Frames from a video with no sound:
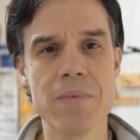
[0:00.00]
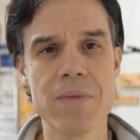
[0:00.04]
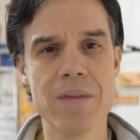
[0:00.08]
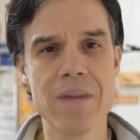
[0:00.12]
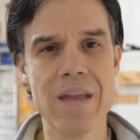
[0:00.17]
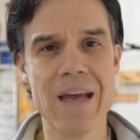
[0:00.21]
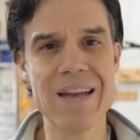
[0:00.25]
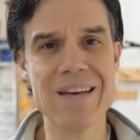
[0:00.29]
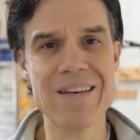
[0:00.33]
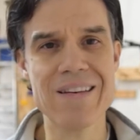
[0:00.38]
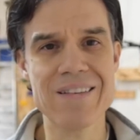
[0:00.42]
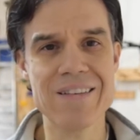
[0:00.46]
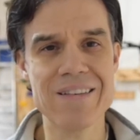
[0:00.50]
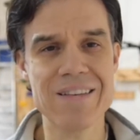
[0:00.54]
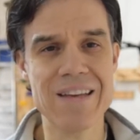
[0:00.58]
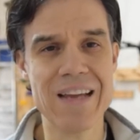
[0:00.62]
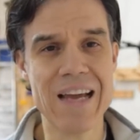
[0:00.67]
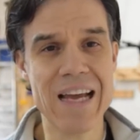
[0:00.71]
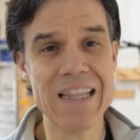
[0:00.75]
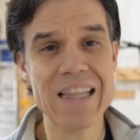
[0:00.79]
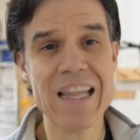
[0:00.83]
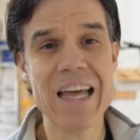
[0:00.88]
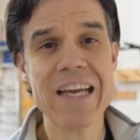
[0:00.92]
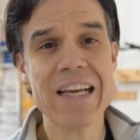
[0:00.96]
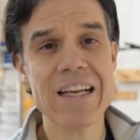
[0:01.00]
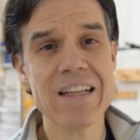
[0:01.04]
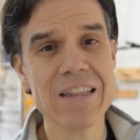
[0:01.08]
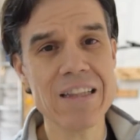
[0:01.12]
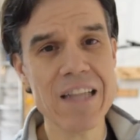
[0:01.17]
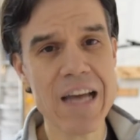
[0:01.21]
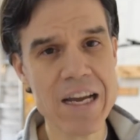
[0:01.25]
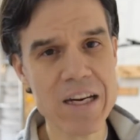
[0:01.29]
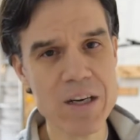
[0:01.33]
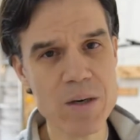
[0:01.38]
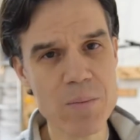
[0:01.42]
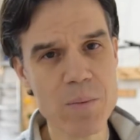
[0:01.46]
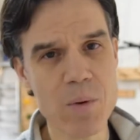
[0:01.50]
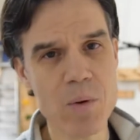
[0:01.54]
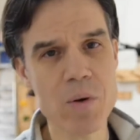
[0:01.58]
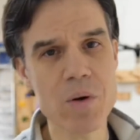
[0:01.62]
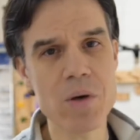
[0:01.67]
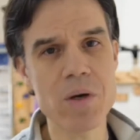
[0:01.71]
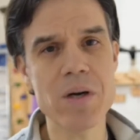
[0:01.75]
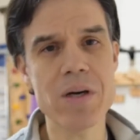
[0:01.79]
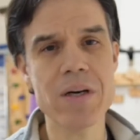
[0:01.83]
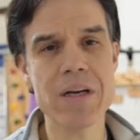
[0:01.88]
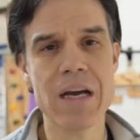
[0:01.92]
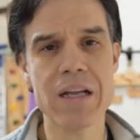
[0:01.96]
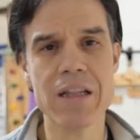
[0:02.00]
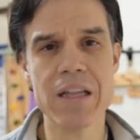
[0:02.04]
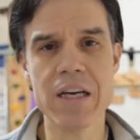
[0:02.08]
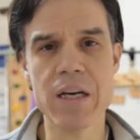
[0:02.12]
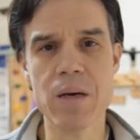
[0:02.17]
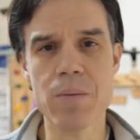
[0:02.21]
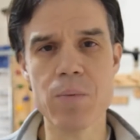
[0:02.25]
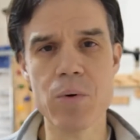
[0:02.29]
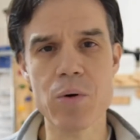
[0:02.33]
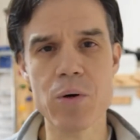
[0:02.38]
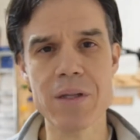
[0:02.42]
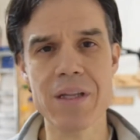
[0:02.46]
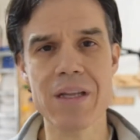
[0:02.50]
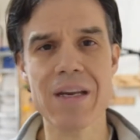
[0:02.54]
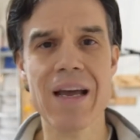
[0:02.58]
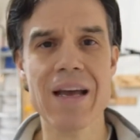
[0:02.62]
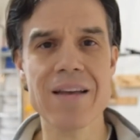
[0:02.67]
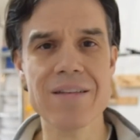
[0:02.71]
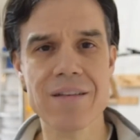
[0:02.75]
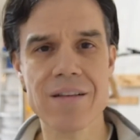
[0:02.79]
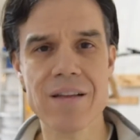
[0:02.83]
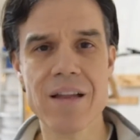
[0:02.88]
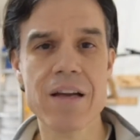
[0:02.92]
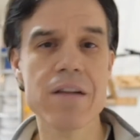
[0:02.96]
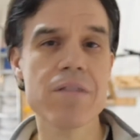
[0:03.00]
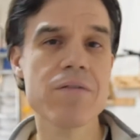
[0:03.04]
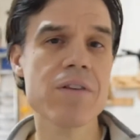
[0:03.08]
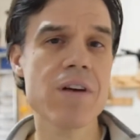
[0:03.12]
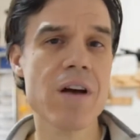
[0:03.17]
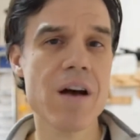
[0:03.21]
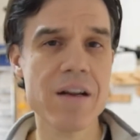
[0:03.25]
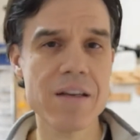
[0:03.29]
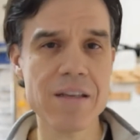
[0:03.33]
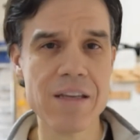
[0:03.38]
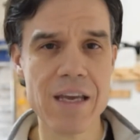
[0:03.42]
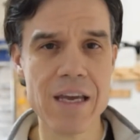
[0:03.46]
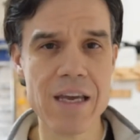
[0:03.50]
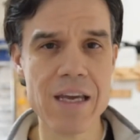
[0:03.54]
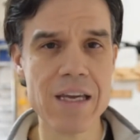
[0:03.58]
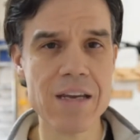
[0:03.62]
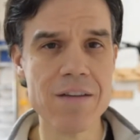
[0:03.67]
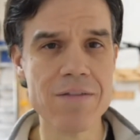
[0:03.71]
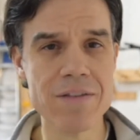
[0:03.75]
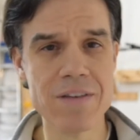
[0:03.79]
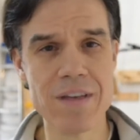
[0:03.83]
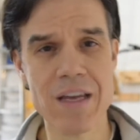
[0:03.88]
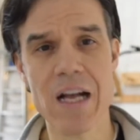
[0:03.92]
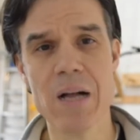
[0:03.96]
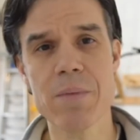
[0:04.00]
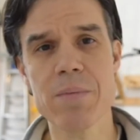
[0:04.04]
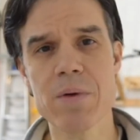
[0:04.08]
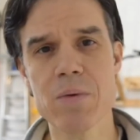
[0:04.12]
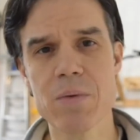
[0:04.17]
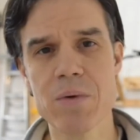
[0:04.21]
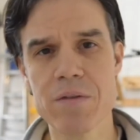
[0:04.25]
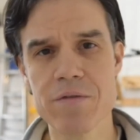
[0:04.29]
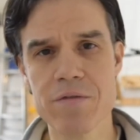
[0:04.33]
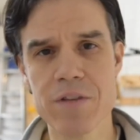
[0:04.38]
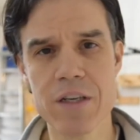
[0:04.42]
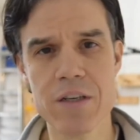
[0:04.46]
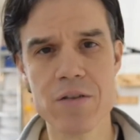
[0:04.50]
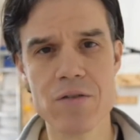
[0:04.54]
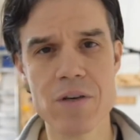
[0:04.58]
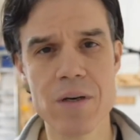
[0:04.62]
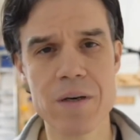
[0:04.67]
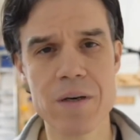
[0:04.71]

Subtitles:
I like a lighter board. I like a board that has a lot of concave to help me with flip